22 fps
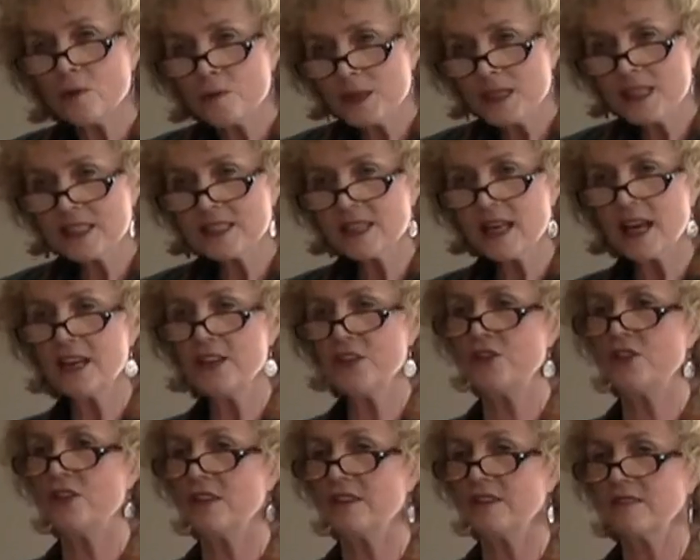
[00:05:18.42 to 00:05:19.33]

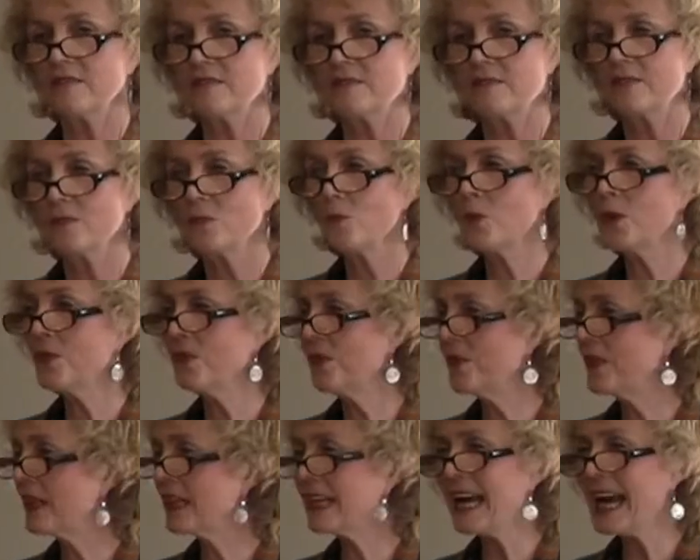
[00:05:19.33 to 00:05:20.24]
urbanization
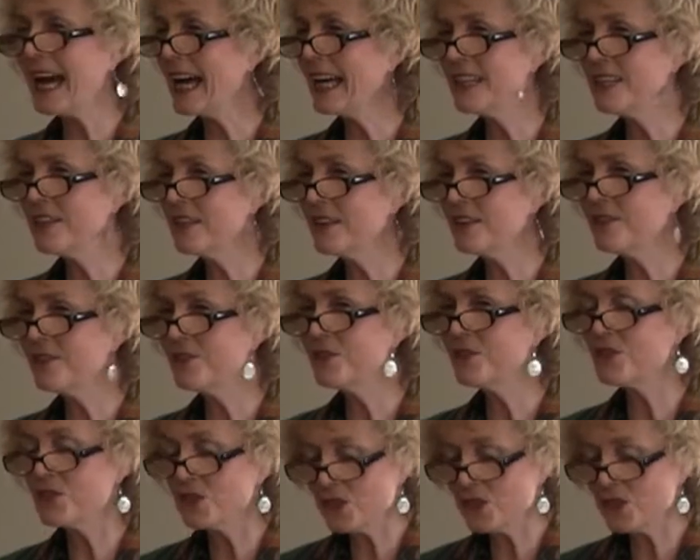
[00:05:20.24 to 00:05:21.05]
with the kind of